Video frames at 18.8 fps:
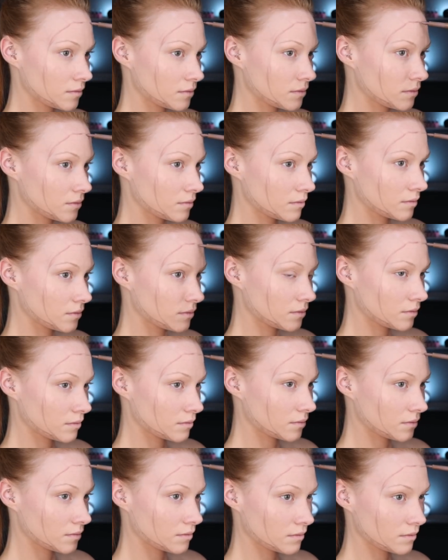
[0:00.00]

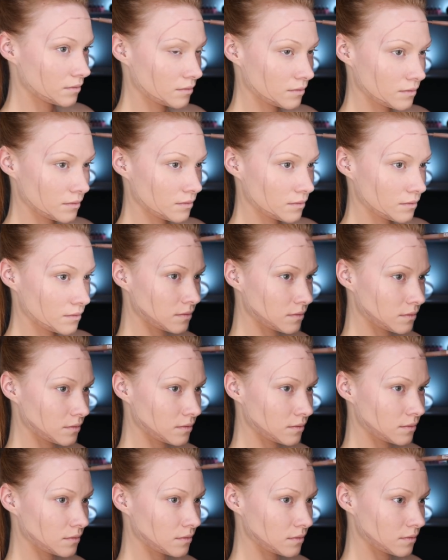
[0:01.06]

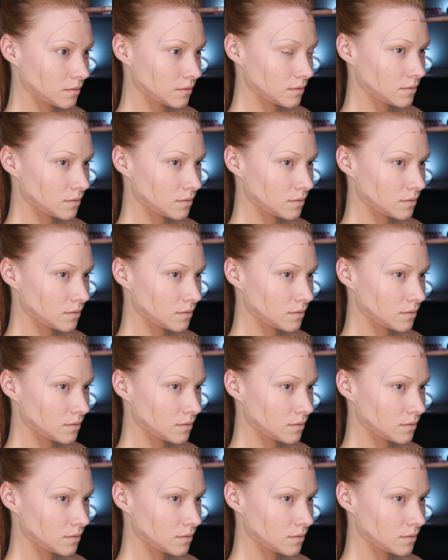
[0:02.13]
No one is speaking in this clip.